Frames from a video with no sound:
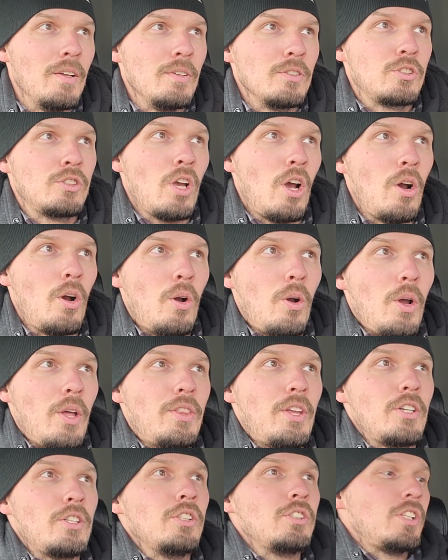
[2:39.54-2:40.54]
So
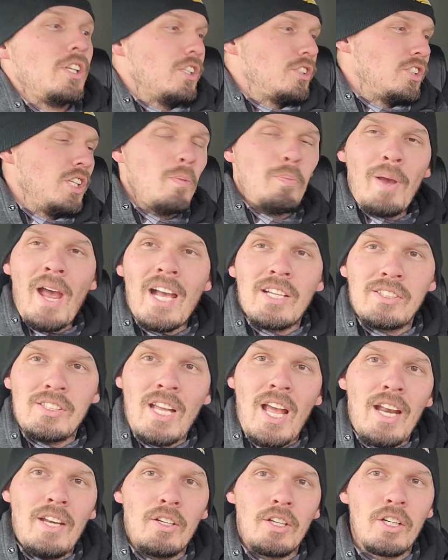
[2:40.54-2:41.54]
they're just going to see past
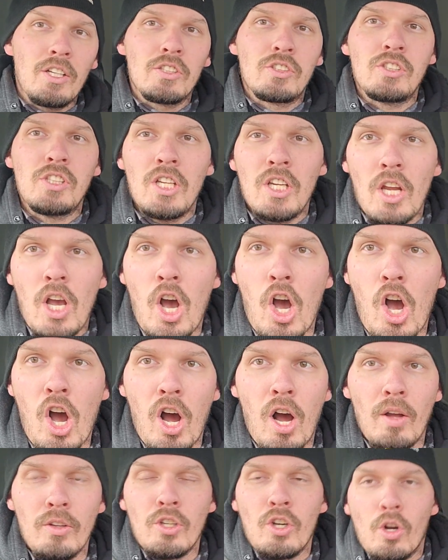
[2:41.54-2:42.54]
that, and they're going to see, you
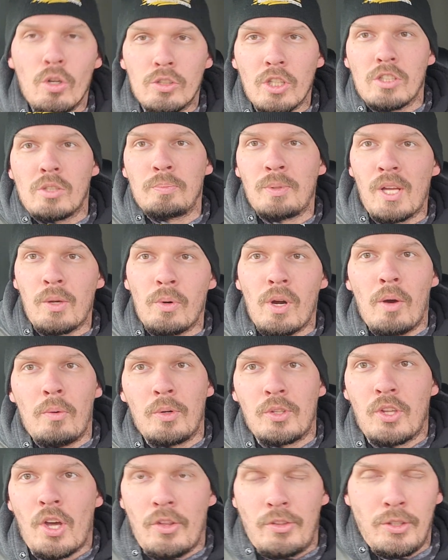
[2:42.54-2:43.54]
know, doesn't play well
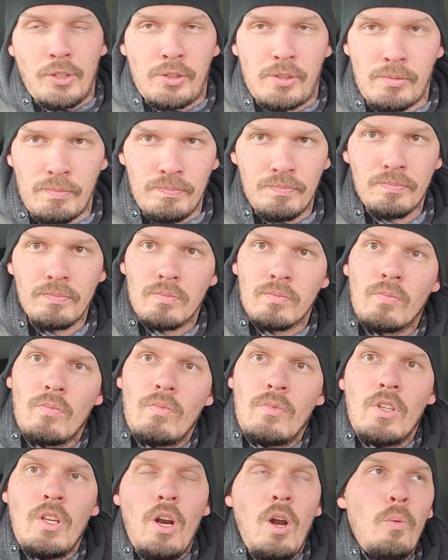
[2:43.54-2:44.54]
with others.
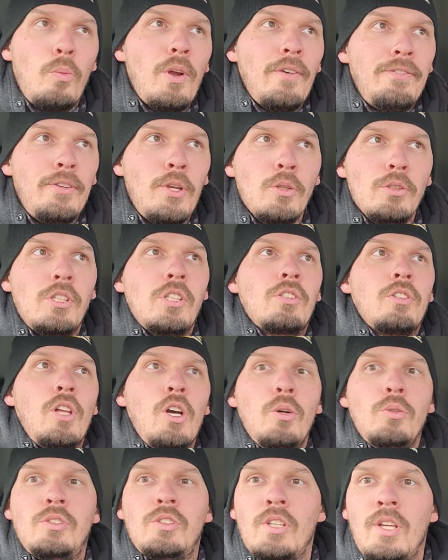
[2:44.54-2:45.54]
You know, refuses
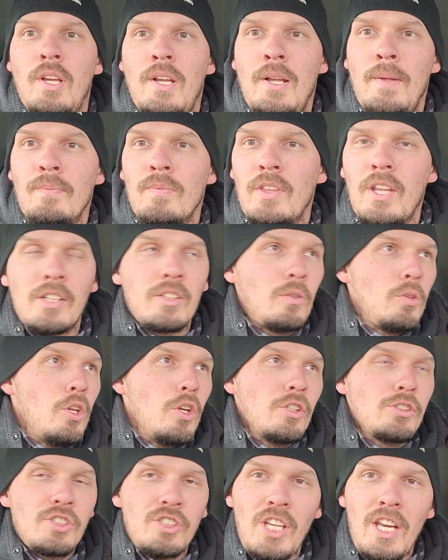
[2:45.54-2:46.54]
loads. Like,
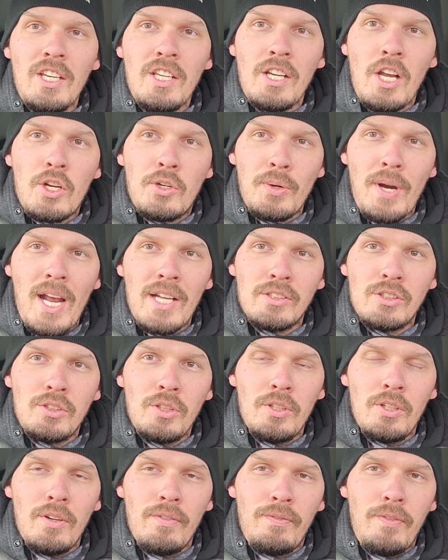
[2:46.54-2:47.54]
you're sending a grad
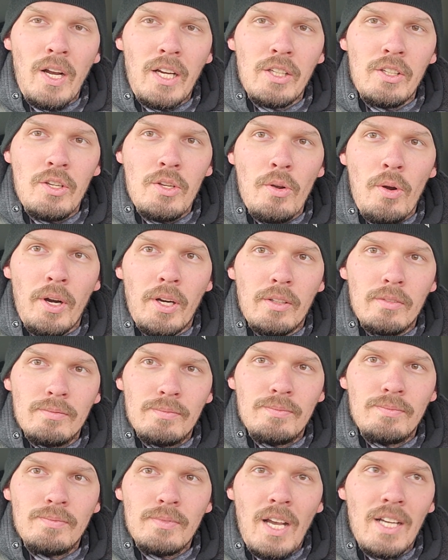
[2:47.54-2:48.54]
student to fucking New York.
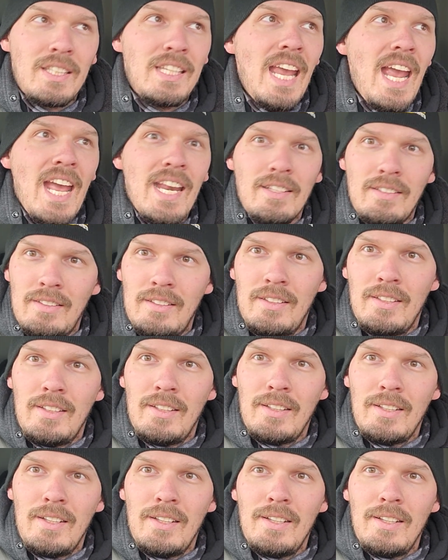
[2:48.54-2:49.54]
Again.
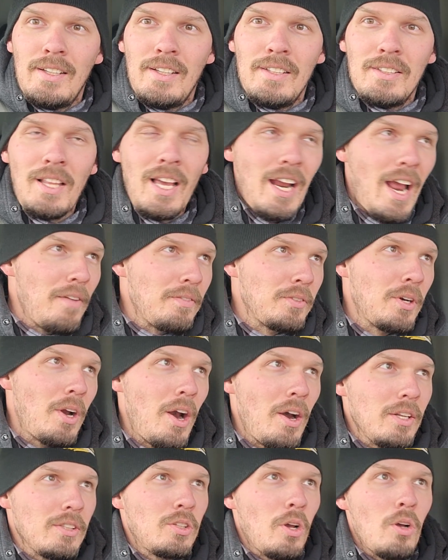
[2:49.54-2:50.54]
Like, after I
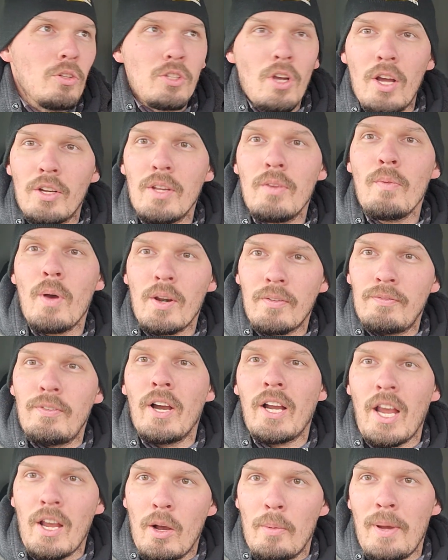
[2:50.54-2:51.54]
already told you I didn't want to
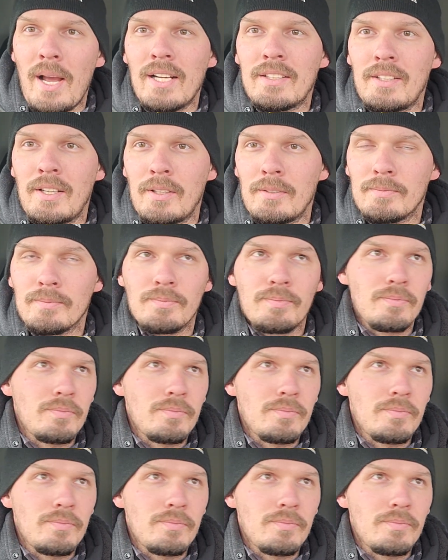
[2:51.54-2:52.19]
fucking go back there.